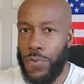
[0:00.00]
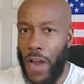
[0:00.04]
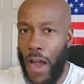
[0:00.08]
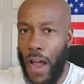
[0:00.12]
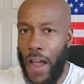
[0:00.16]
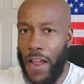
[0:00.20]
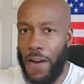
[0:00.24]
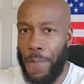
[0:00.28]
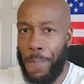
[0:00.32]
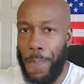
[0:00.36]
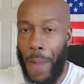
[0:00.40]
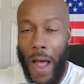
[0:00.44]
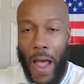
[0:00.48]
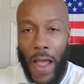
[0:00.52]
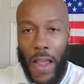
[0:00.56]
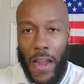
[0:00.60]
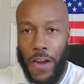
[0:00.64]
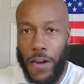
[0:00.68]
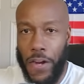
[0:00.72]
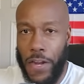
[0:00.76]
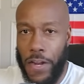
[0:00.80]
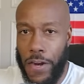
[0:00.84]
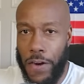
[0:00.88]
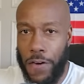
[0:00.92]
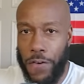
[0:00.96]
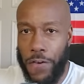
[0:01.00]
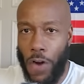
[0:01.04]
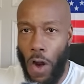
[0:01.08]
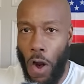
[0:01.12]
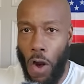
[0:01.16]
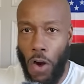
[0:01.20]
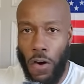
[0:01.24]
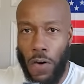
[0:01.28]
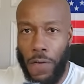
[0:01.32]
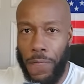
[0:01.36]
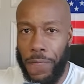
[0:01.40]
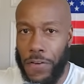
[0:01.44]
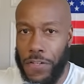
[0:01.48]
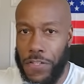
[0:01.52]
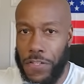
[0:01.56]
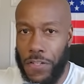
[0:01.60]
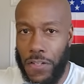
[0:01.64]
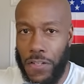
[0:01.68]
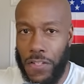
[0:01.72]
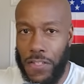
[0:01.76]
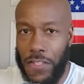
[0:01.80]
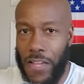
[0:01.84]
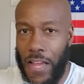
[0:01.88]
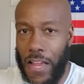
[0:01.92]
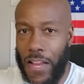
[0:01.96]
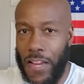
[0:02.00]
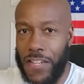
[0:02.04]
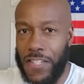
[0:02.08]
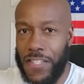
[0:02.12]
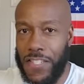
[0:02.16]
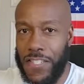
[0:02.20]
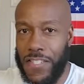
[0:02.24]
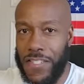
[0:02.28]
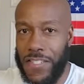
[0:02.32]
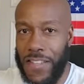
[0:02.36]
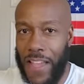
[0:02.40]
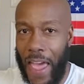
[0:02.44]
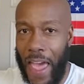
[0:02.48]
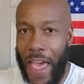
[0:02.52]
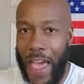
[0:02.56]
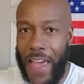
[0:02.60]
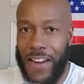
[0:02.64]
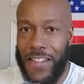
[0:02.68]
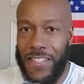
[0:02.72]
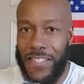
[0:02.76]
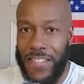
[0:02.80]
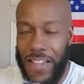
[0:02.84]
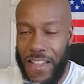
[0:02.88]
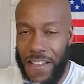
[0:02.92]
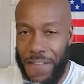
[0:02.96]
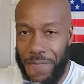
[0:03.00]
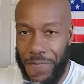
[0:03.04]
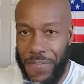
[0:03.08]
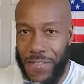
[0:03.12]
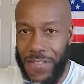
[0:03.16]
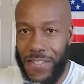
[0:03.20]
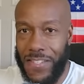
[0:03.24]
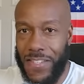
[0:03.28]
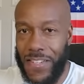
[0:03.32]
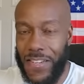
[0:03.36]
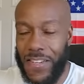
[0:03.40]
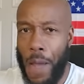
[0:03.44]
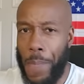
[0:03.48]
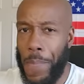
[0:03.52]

kind of pioneered artificial intelligence at its infancy.